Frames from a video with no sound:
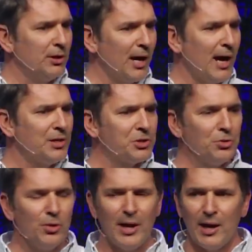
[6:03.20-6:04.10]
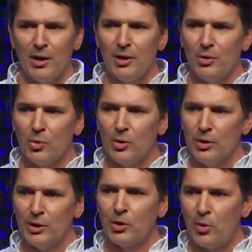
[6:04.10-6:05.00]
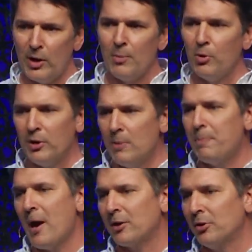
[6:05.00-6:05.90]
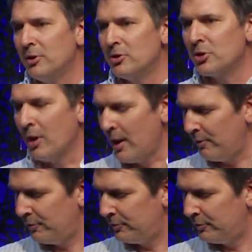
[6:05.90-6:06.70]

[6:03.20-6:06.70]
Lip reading: high school, had an incredible impact on his life.